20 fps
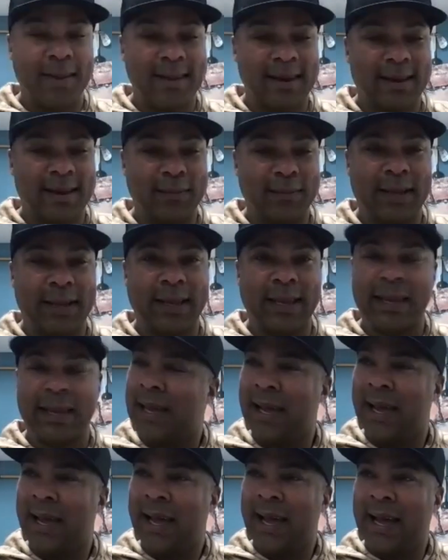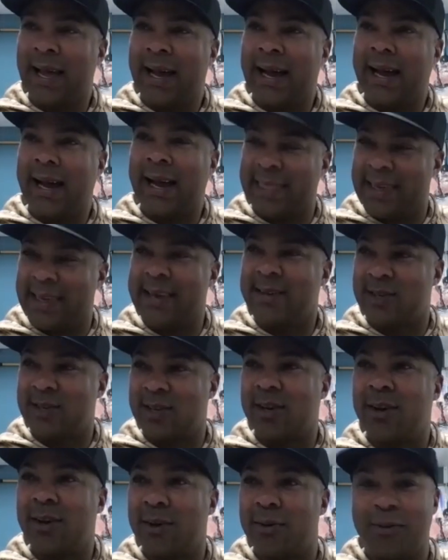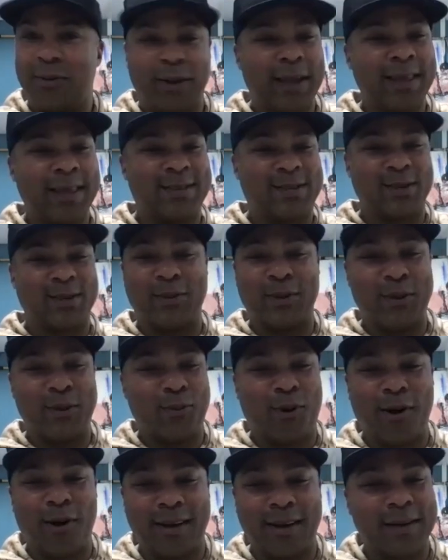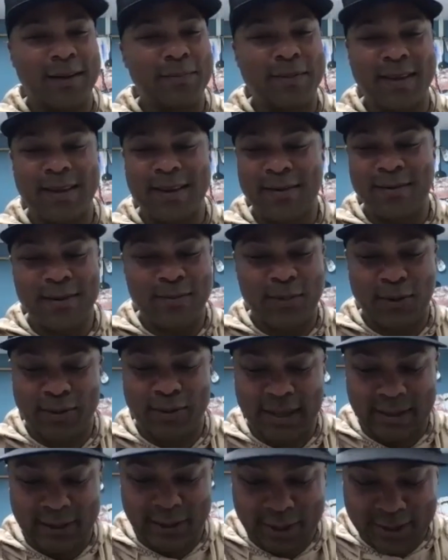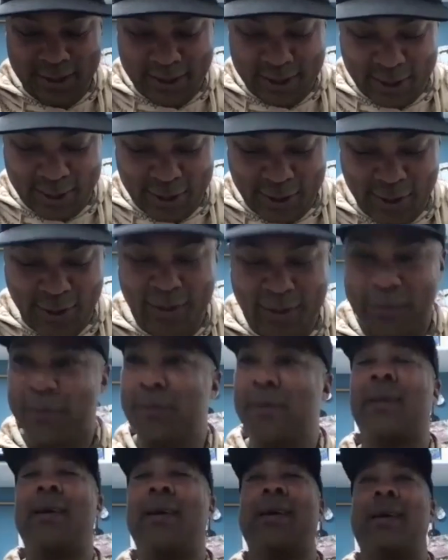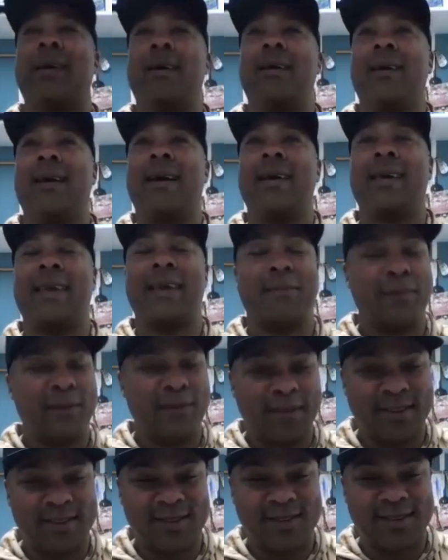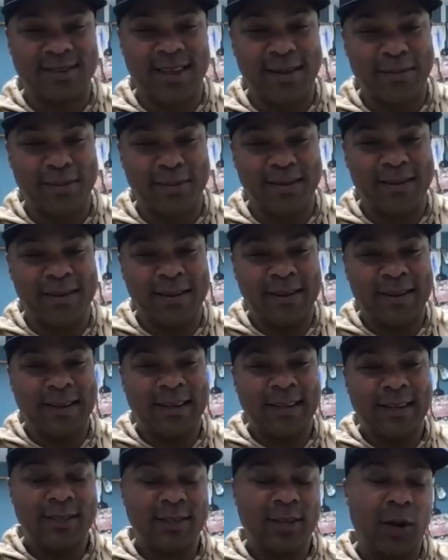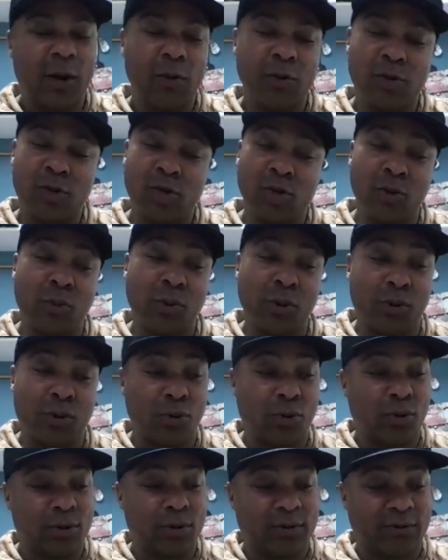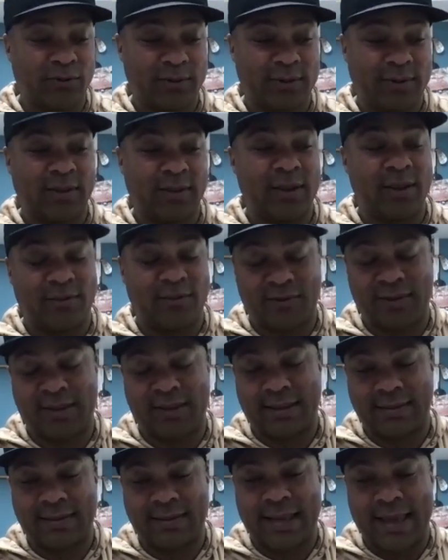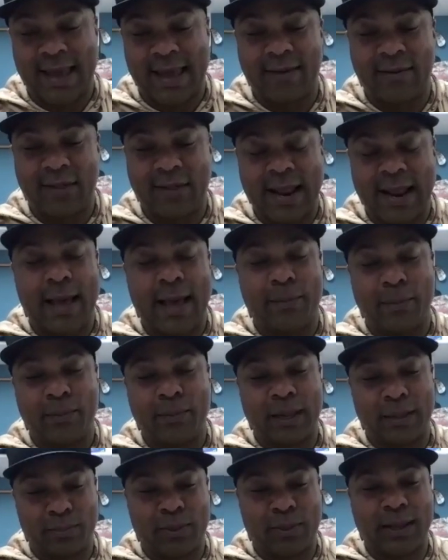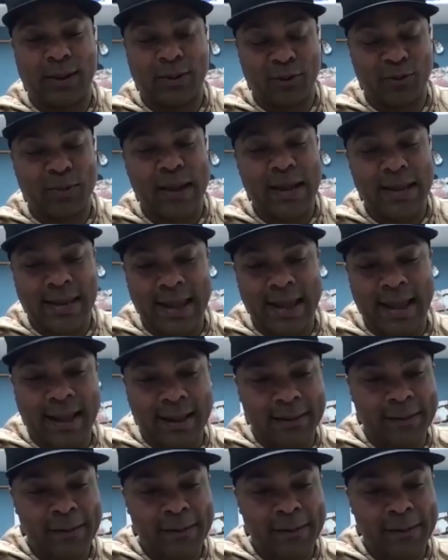And I'm like, I think so. So we walk up there and we both like look at the hole and we're like, I can't believe that just happened. So it was super cool to have that happen, like playing with my dad.